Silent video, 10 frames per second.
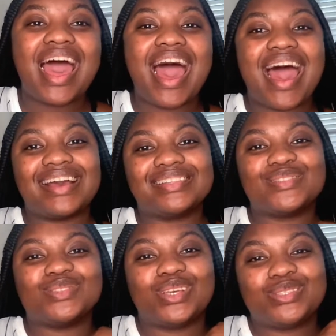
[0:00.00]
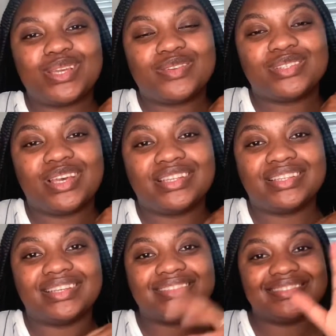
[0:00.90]
And for those who are
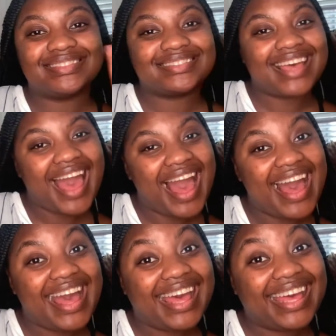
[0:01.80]
returning, hi.